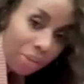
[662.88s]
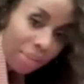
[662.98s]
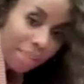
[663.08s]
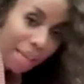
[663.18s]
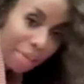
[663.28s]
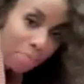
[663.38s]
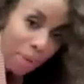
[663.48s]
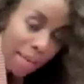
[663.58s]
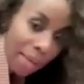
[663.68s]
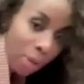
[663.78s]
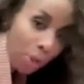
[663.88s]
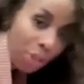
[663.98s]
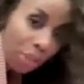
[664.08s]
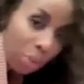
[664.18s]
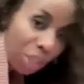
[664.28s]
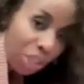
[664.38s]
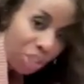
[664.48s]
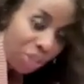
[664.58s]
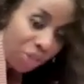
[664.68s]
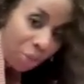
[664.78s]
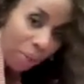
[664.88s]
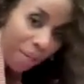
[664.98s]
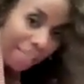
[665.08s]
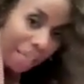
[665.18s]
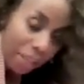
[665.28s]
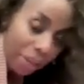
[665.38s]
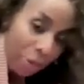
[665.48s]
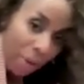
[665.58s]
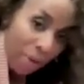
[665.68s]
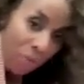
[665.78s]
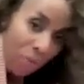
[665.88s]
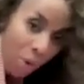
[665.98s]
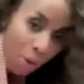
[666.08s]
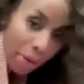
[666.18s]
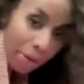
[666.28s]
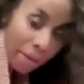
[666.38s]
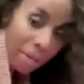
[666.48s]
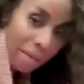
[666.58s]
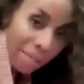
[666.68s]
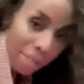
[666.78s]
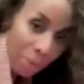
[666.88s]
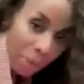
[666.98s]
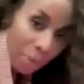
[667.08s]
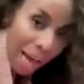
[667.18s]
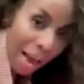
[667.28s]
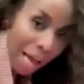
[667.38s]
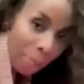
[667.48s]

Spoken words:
do a little slight bend, or you just wanna shift your weight a little bit forward. So we don't wanna